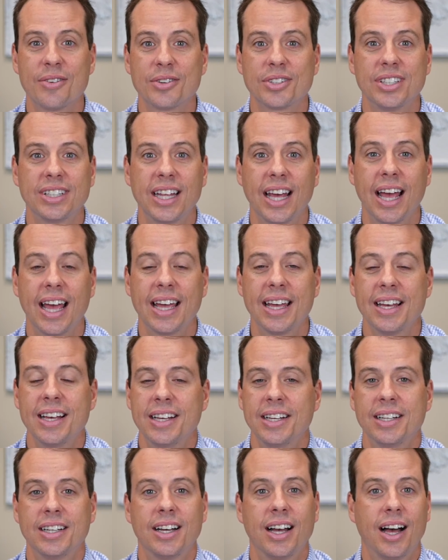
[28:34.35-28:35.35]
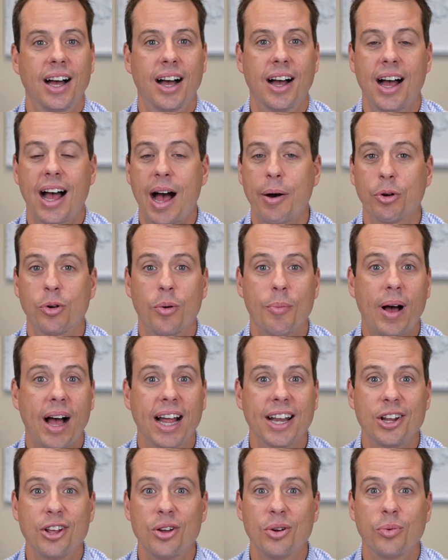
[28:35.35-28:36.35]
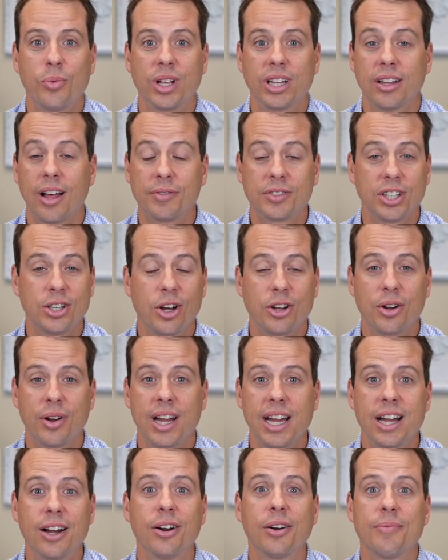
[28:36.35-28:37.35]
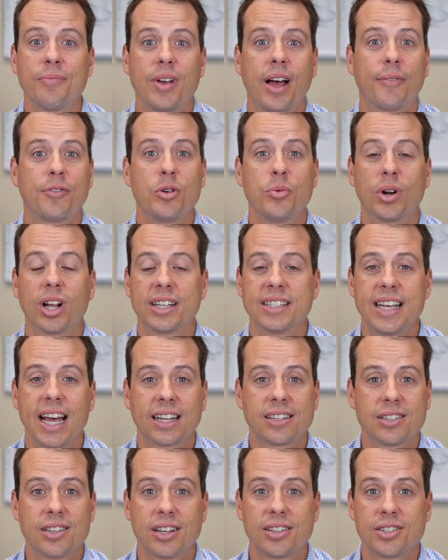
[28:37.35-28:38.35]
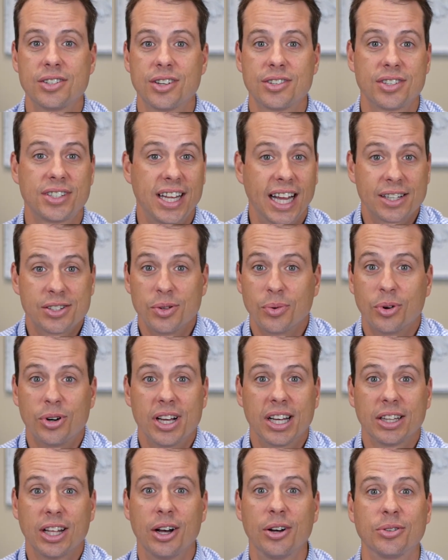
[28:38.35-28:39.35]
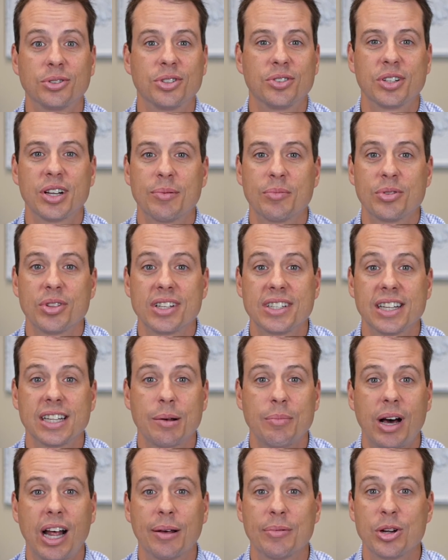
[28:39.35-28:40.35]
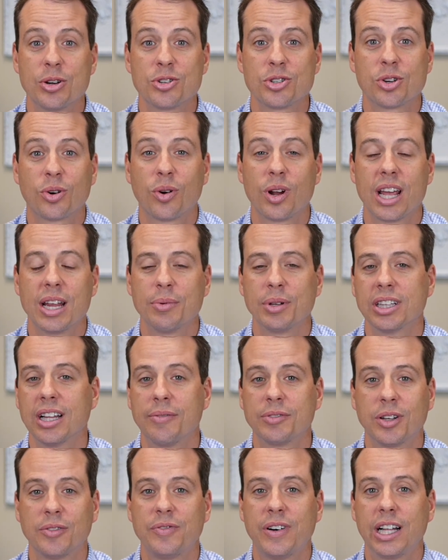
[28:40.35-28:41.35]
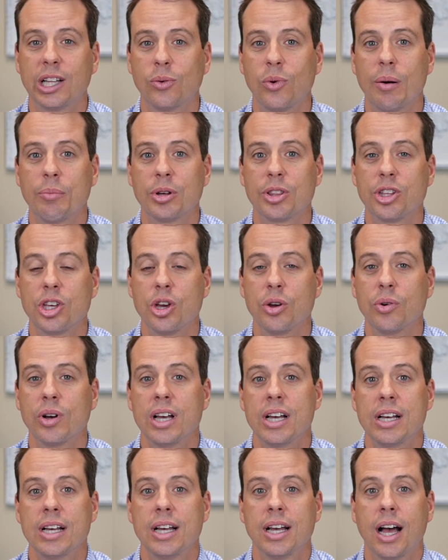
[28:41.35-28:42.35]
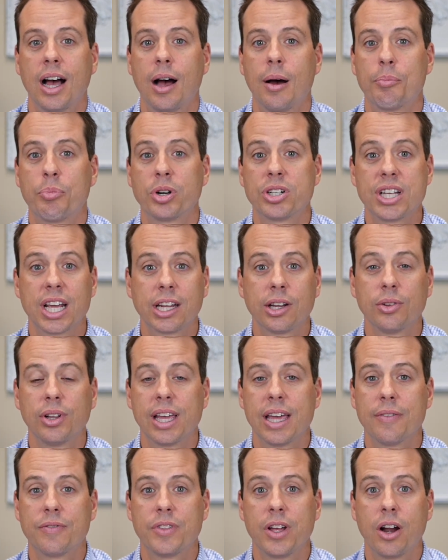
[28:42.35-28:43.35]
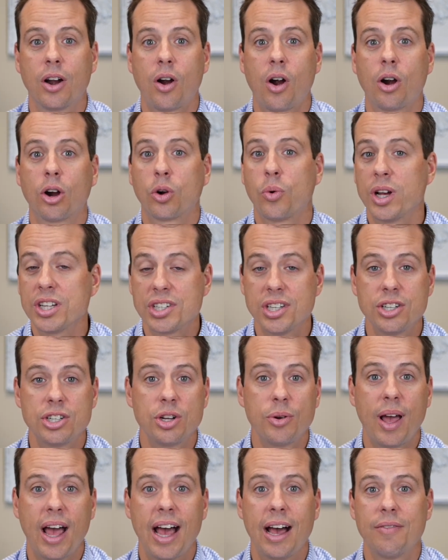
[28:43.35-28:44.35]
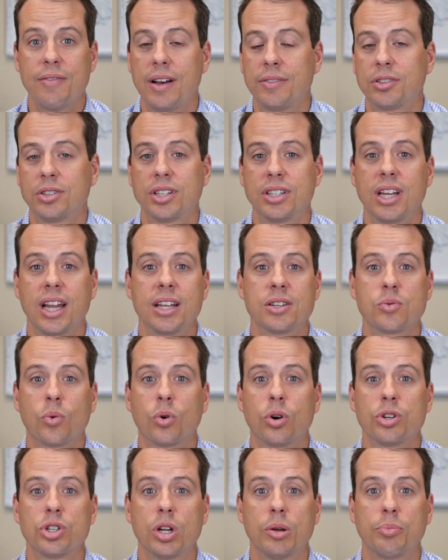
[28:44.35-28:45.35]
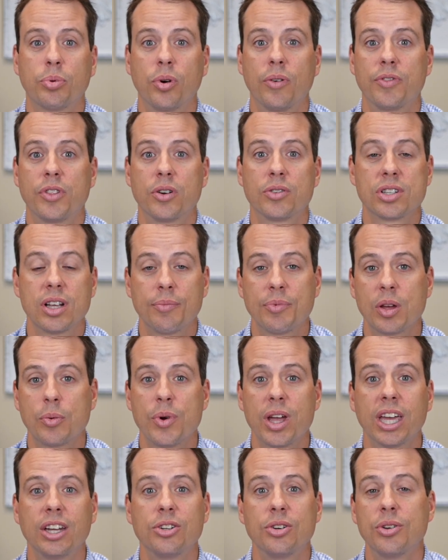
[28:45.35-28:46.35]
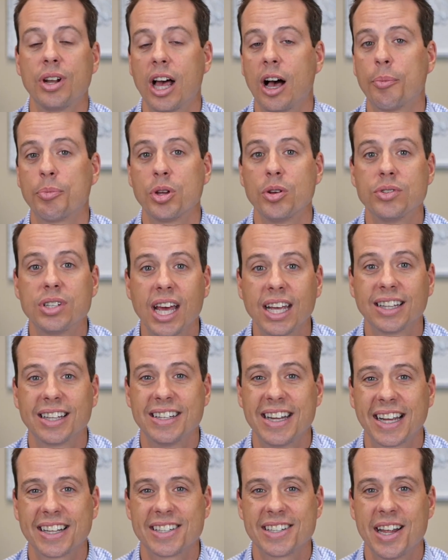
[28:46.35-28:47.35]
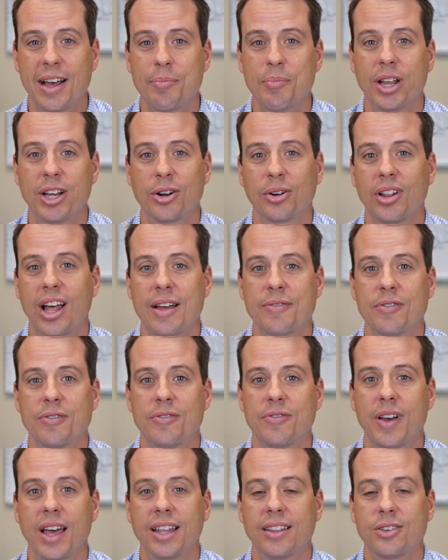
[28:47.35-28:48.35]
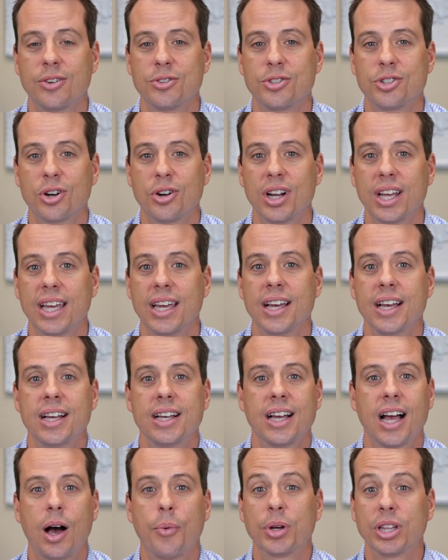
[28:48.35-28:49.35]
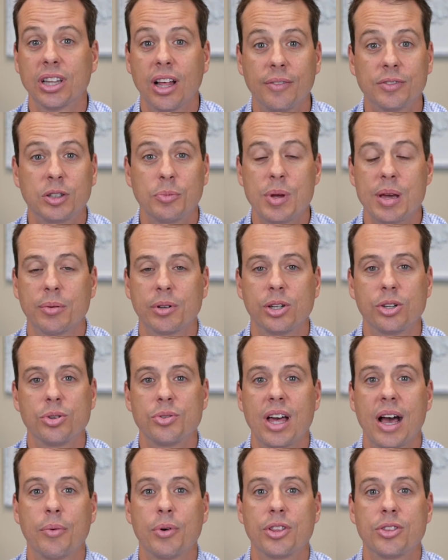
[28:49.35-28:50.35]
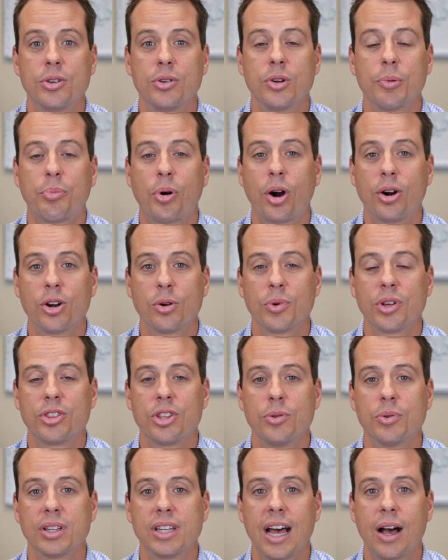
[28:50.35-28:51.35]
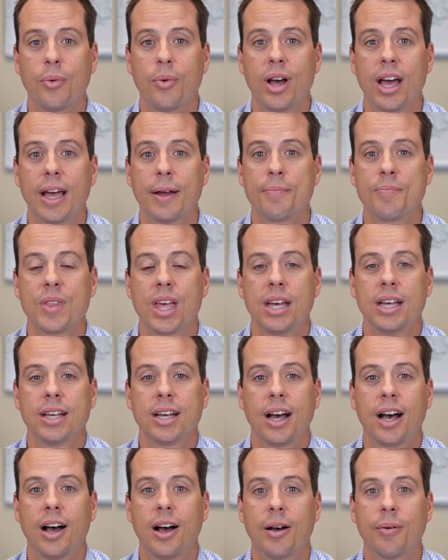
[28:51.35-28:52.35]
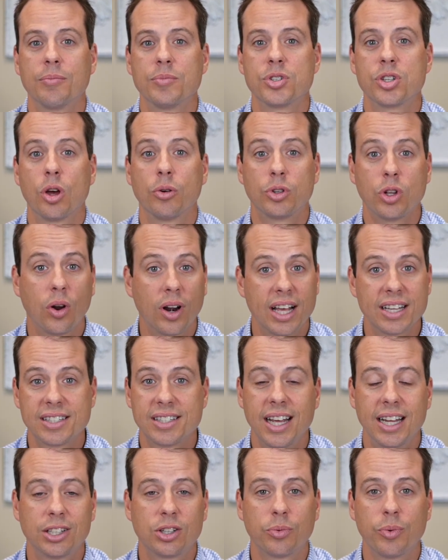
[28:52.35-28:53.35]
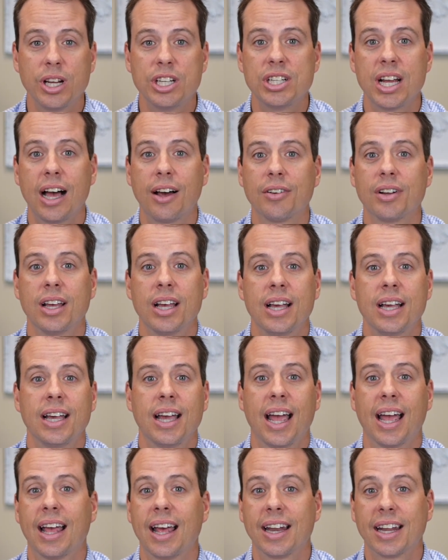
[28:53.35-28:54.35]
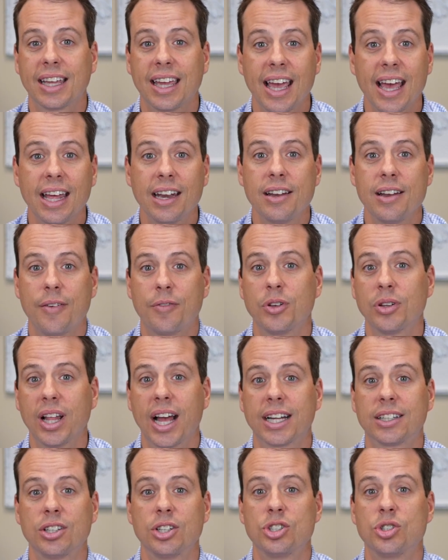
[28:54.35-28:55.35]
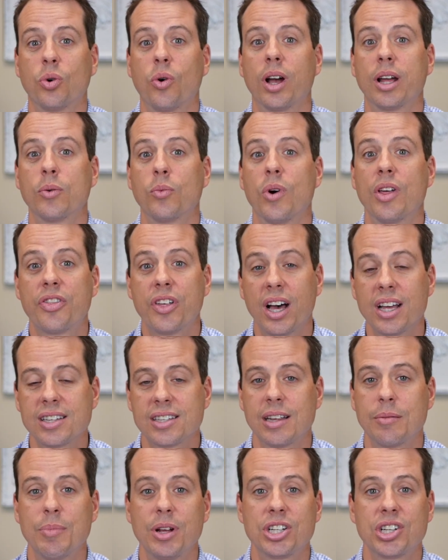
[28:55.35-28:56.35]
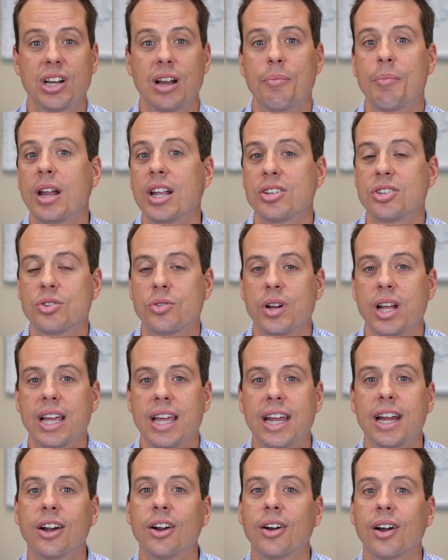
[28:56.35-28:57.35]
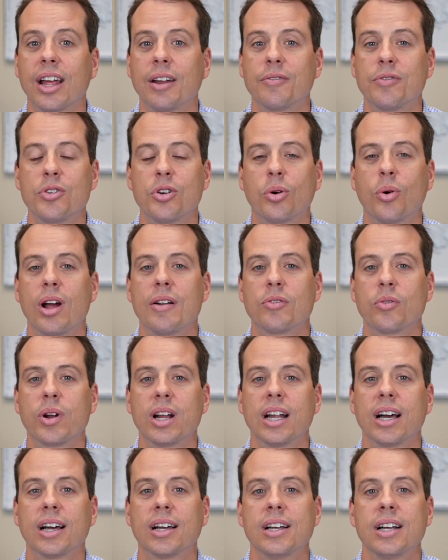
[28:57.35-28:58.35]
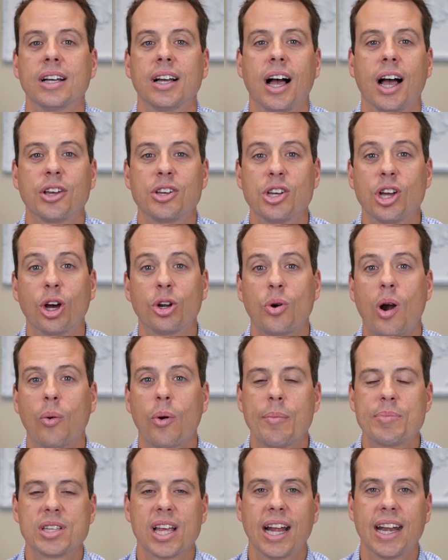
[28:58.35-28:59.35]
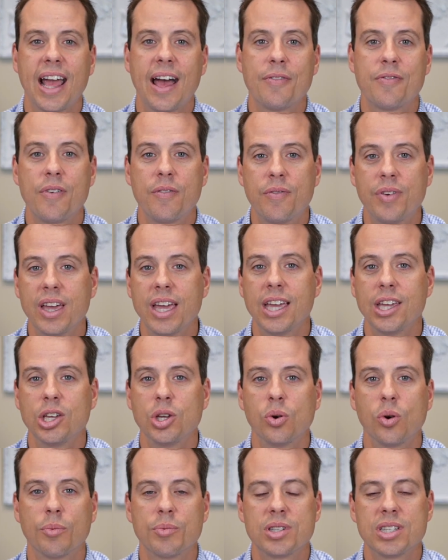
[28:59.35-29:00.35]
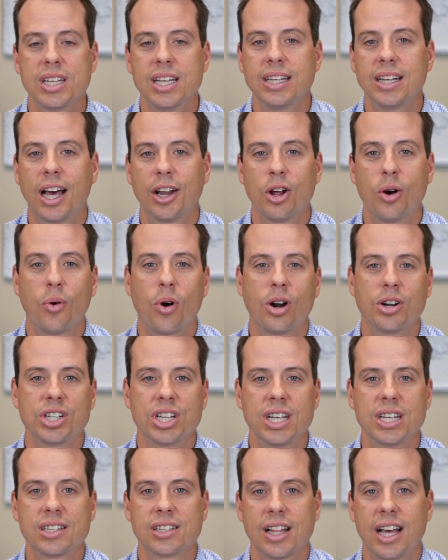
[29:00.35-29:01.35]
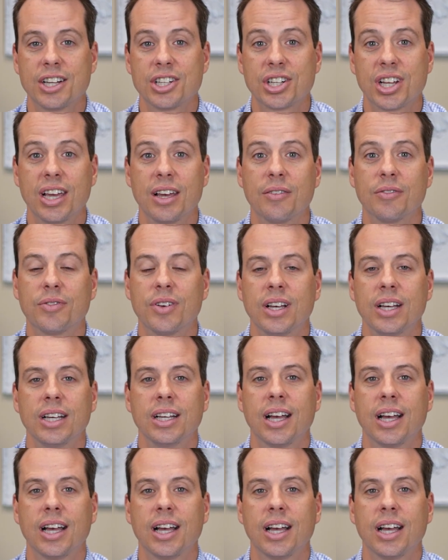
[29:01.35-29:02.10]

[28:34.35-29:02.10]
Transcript: today. I would remind you, we'd love to know you're here. If you want to text us, just text the word hello to the number that's at the bottom of your screen. We'd love to follow up with you, particularly if there are questions you have after today's worship, or if there's something we can do to help you take the next step in your life of faith, your journey. We'd love to be able to do that with you, to partner with you in that way. So don't hesitate to reach out. And again, if you'd like to join with us in mission and ministry here in Fuquay-Varina, you can go to our website, fvumc.org/give.